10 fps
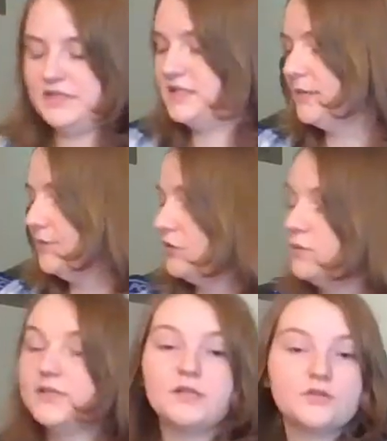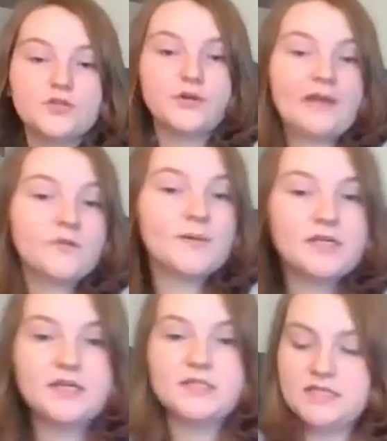this up in your window so everybody
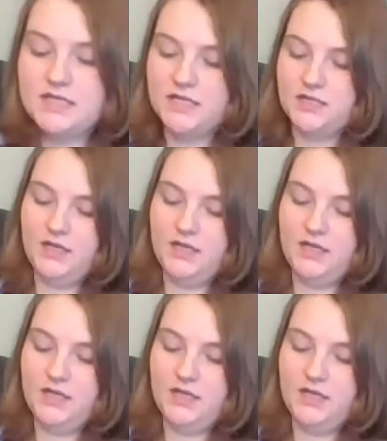can see it.